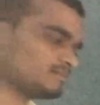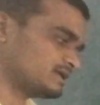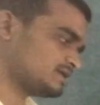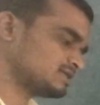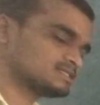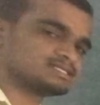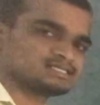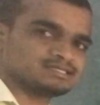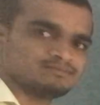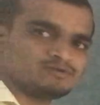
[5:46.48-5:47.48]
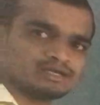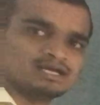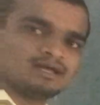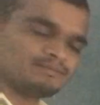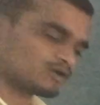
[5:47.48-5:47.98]
matrix system. Okay,
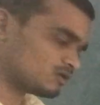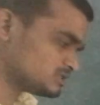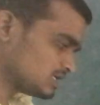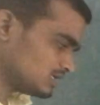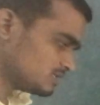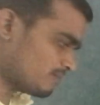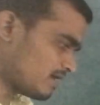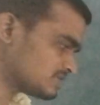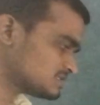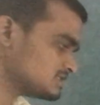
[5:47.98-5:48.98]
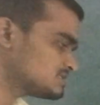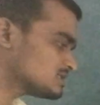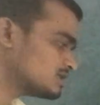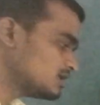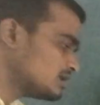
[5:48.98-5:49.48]
because the mass is
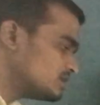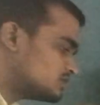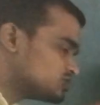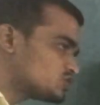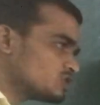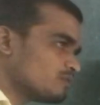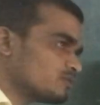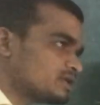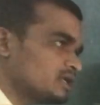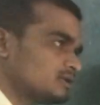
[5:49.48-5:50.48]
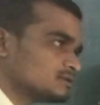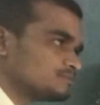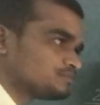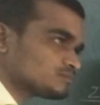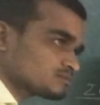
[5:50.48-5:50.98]

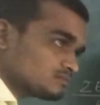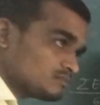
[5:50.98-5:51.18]
distributed